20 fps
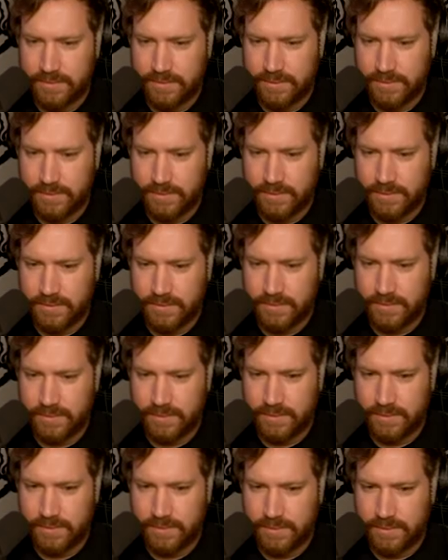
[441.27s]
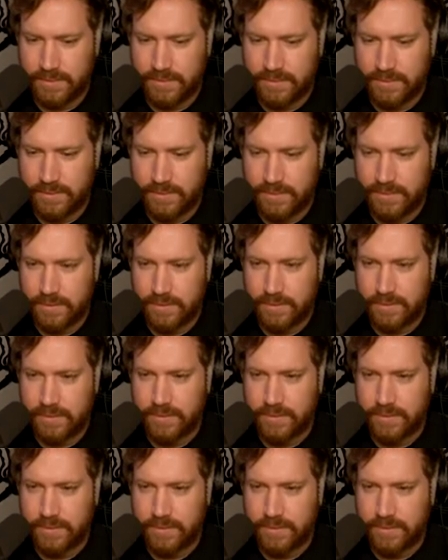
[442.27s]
[no speech]